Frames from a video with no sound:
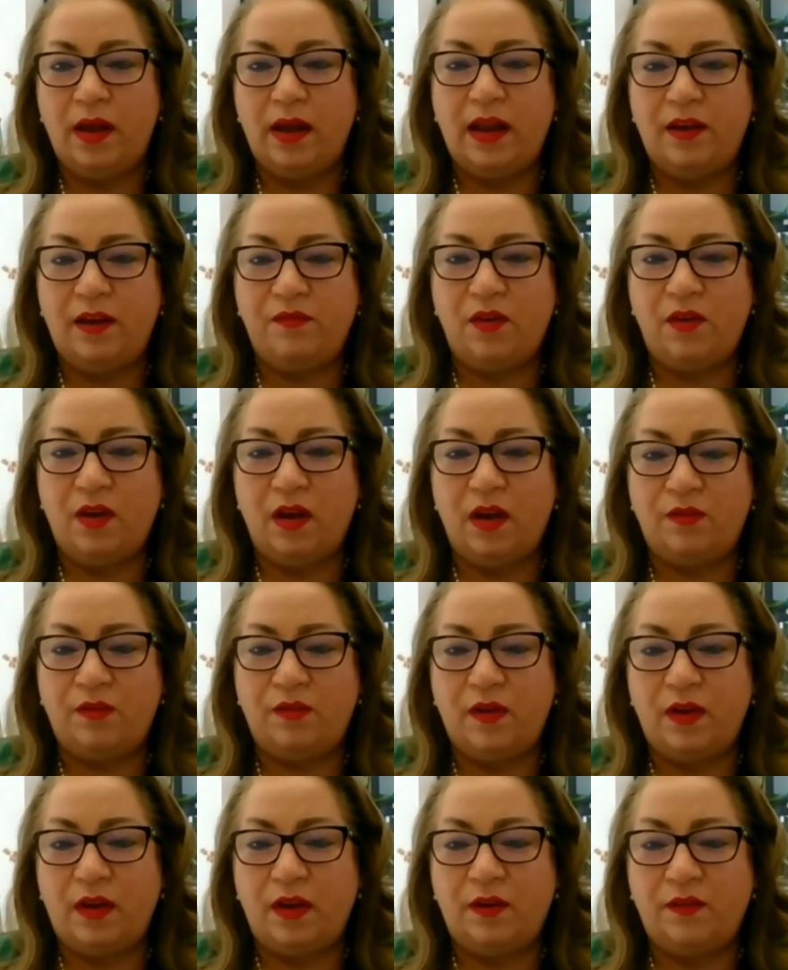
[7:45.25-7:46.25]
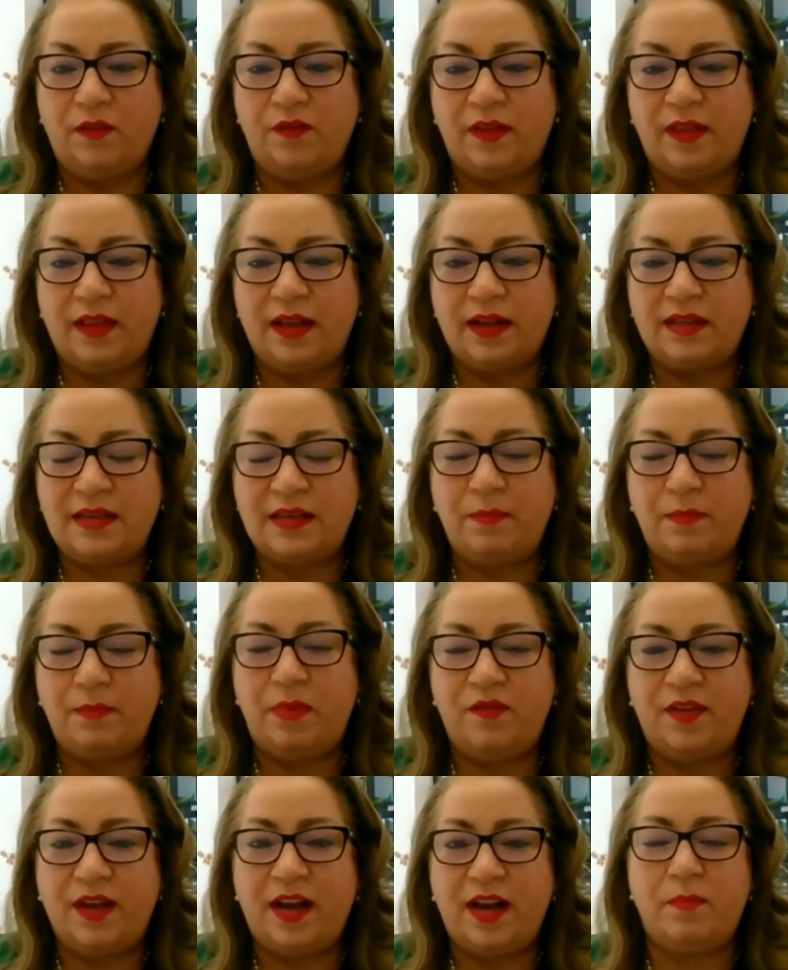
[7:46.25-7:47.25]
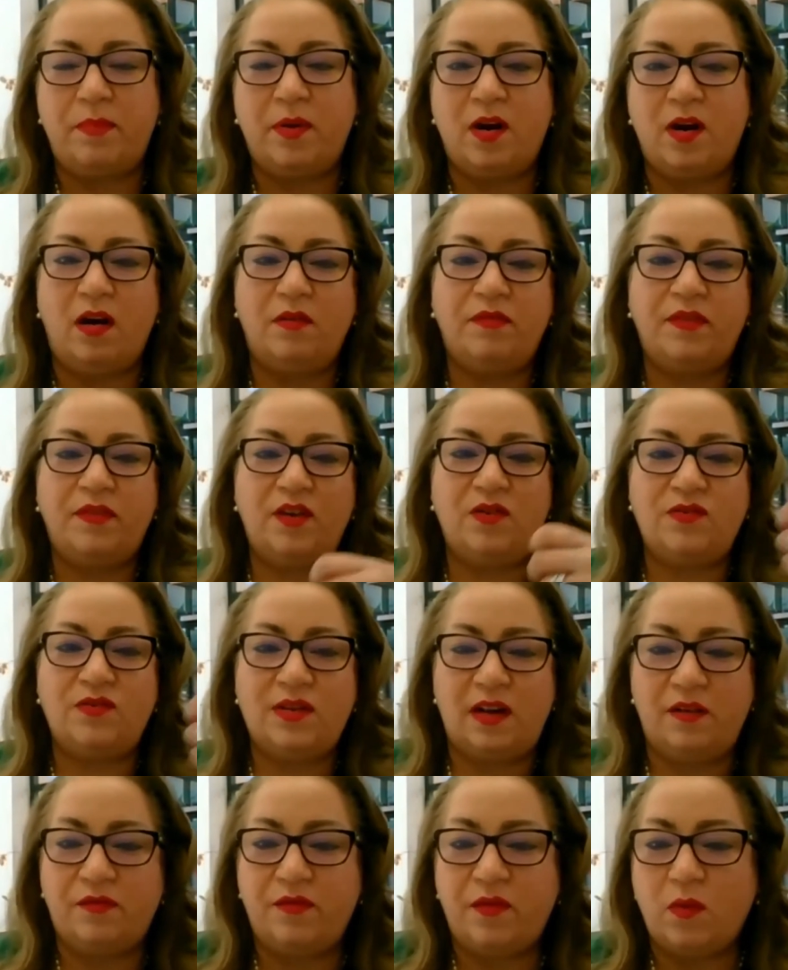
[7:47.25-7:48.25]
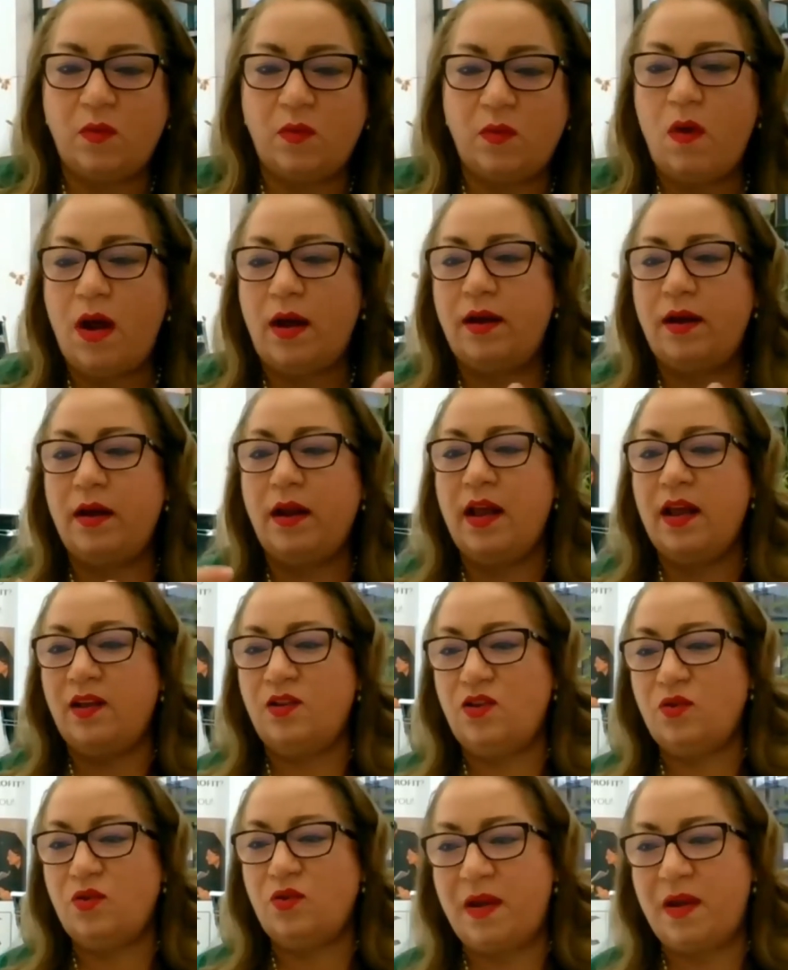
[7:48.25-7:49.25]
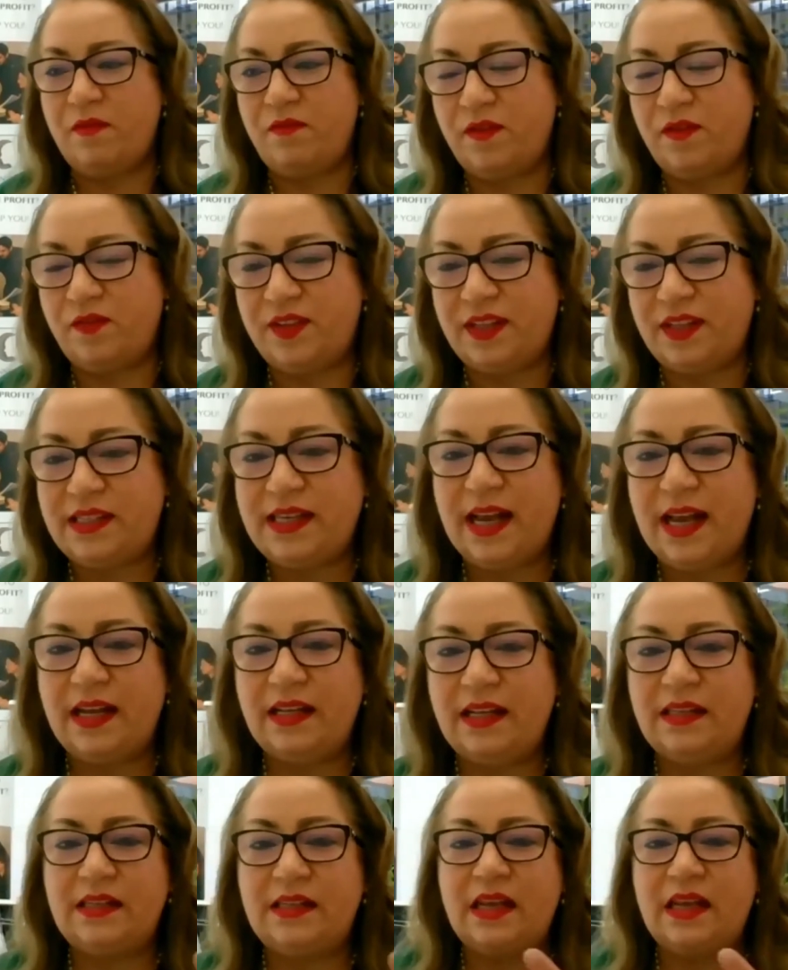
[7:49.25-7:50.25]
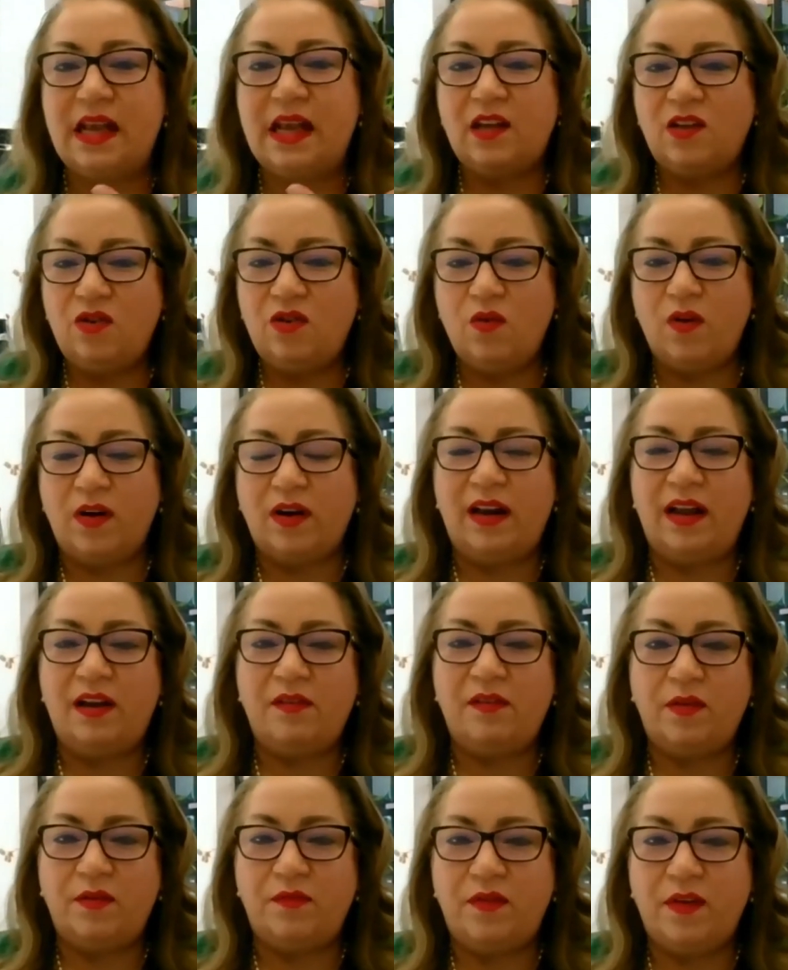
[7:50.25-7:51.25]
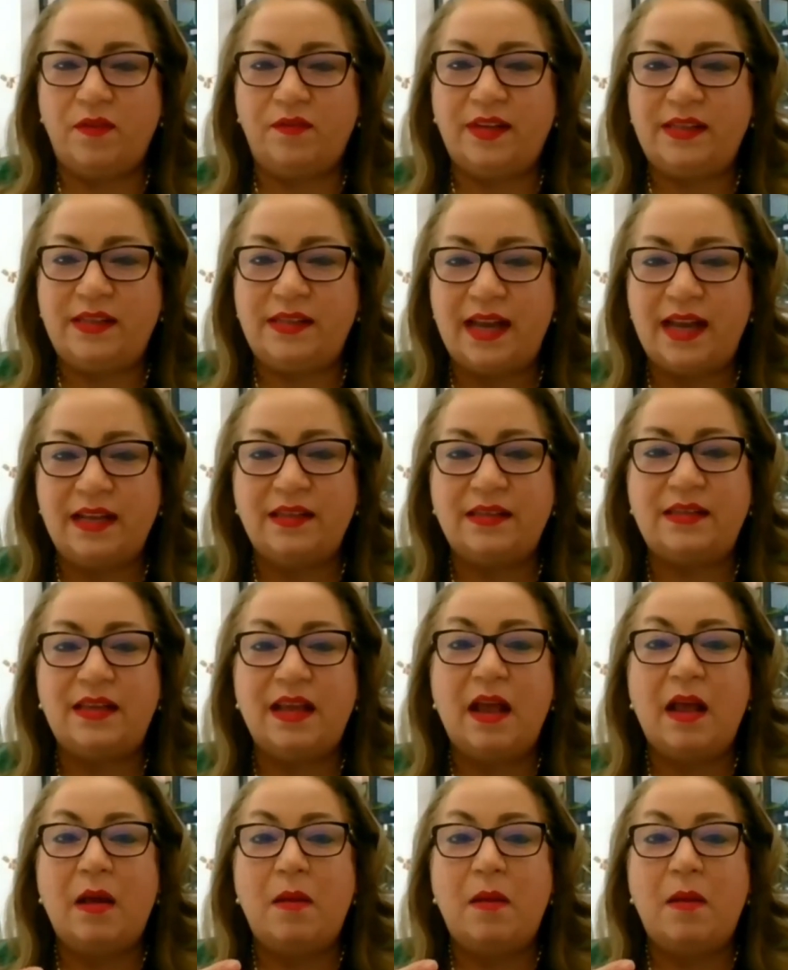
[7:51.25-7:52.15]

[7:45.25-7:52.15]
if in the example of the cup of coffee, you sell it for 1, you pay 50 cents, you are left with 50 cents.